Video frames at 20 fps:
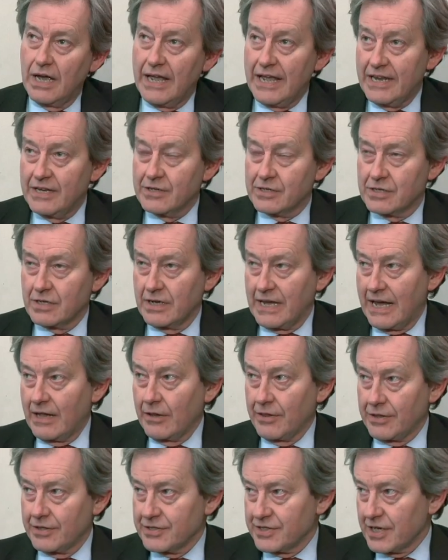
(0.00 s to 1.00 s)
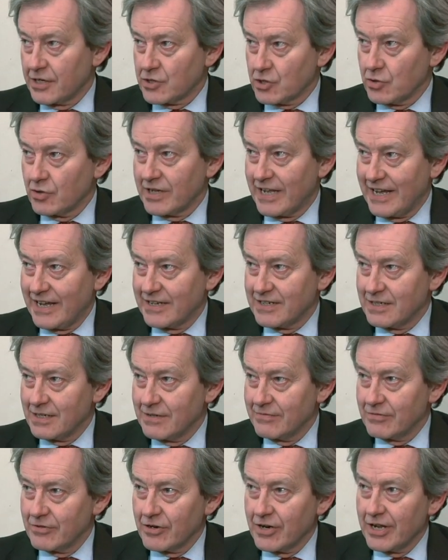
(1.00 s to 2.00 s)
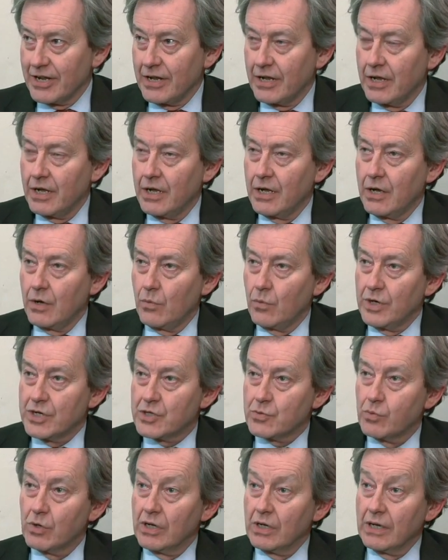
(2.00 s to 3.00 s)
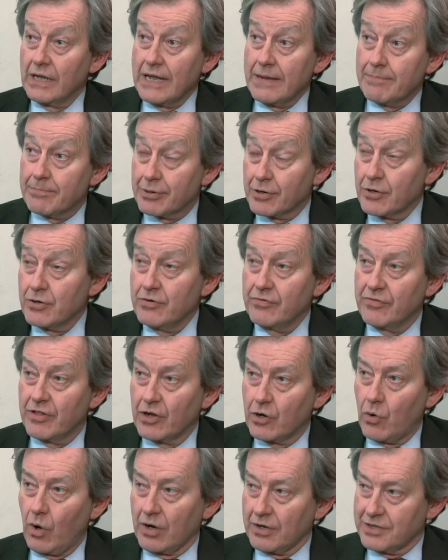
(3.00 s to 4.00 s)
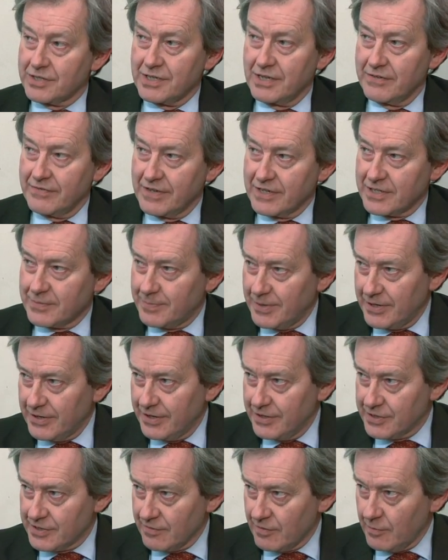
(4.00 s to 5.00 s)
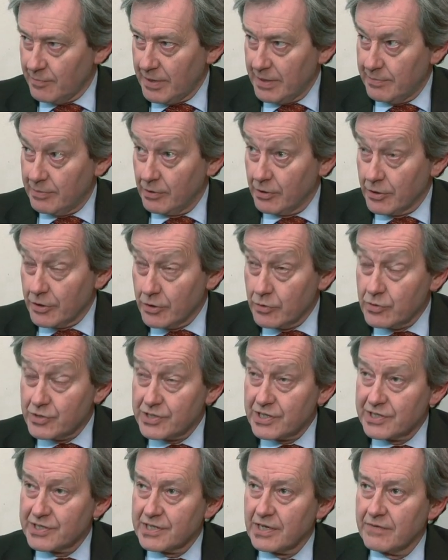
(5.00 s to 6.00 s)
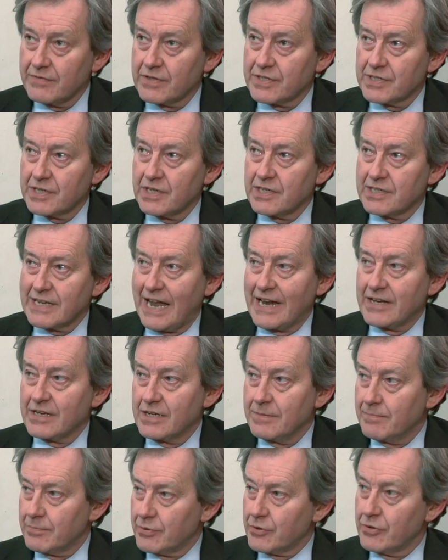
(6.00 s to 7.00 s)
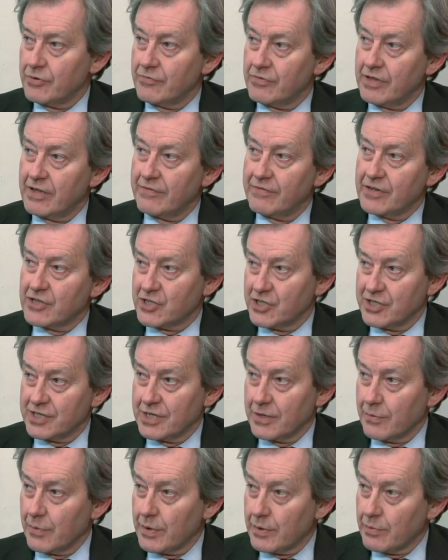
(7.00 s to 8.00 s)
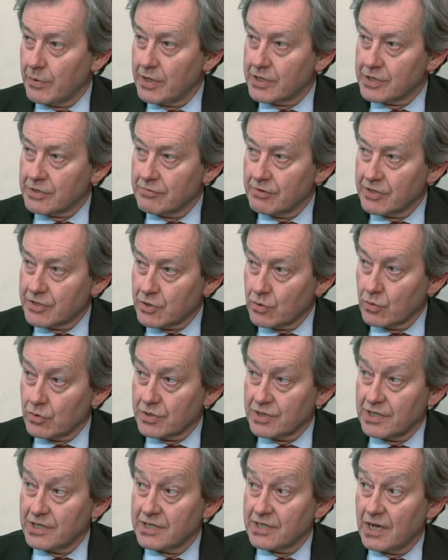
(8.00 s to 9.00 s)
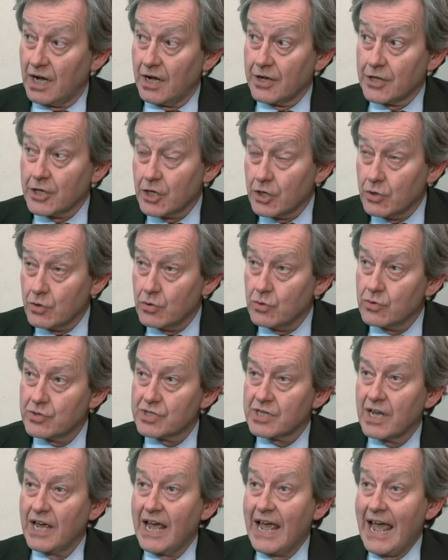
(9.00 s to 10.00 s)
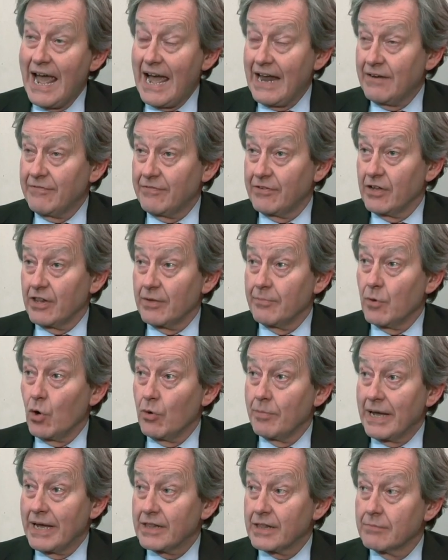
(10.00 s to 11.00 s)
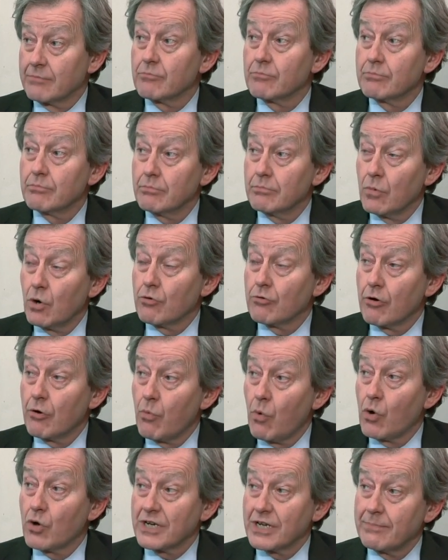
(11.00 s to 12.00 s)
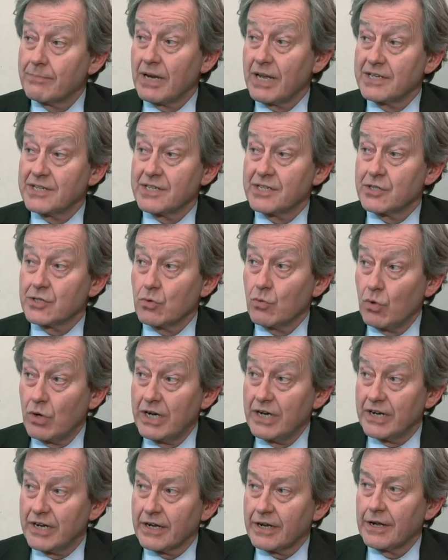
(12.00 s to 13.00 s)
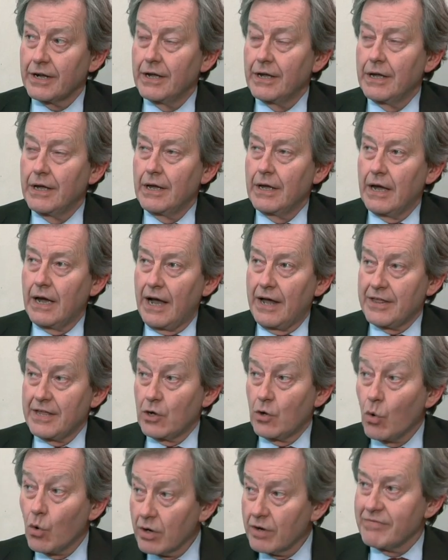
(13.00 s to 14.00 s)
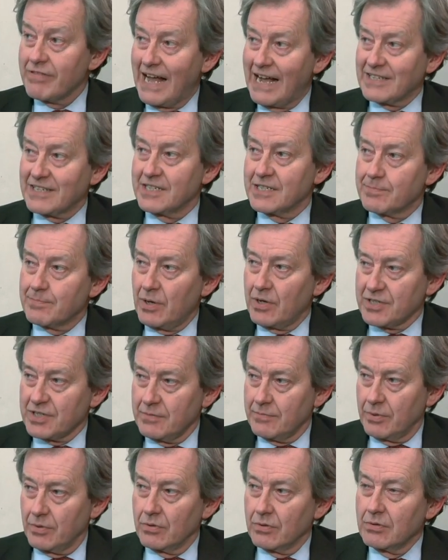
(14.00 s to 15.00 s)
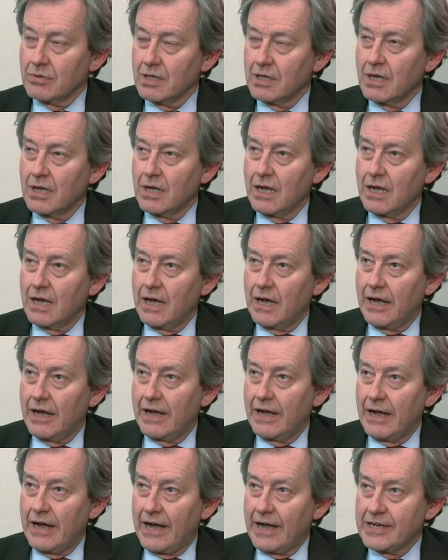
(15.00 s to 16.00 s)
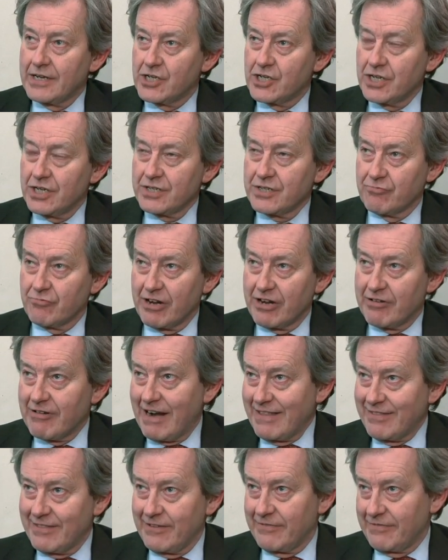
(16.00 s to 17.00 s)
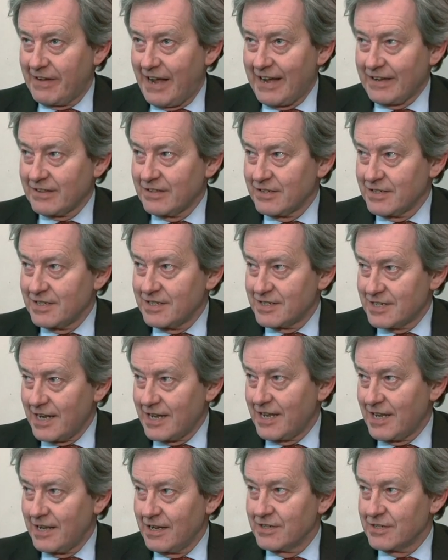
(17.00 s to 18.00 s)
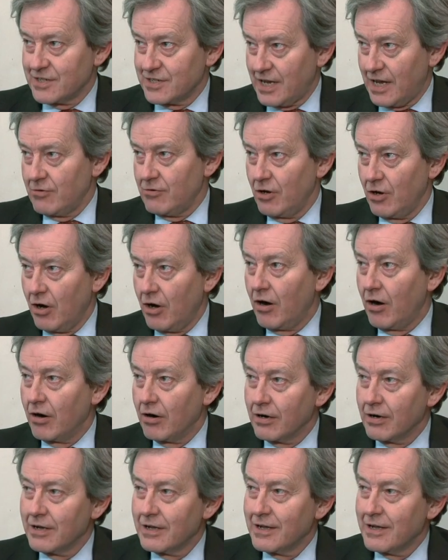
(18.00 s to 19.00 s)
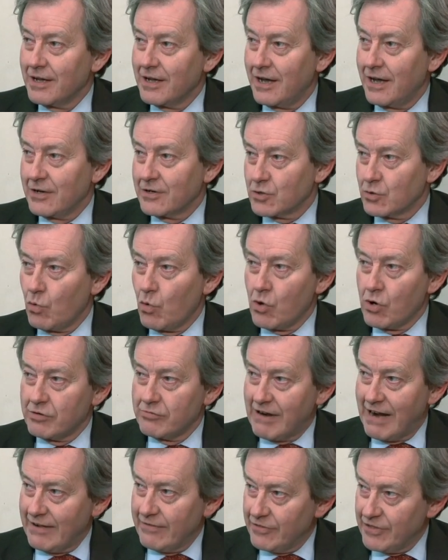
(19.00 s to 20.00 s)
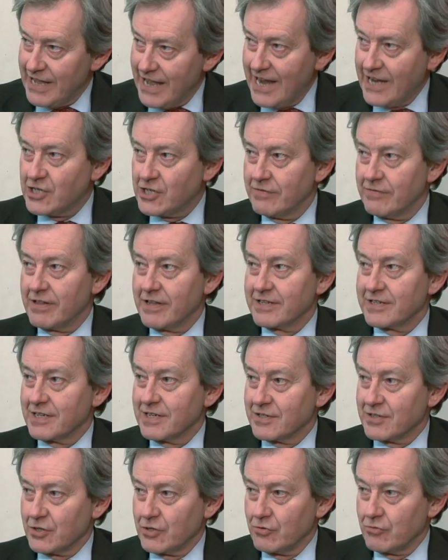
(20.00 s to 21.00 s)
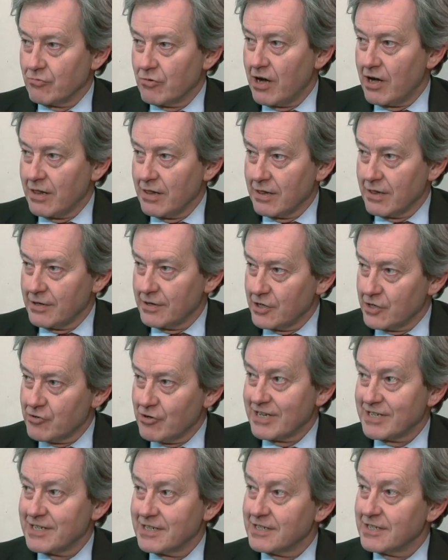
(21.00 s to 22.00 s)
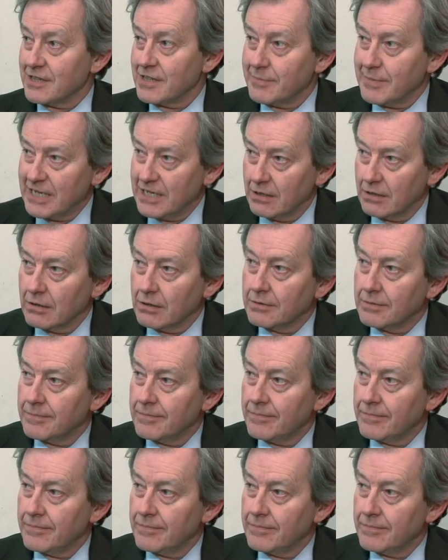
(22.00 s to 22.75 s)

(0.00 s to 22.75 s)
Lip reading: into health and social care delivery, which will improve the quality of experience of the people who use the services and improve the efficiency with which resources are used, and furthermore make them more rewarding places to work. I think all of that is possible. I just regret the fact that it's taking us so long to walk around the edge of this issue rather than address it in the middle.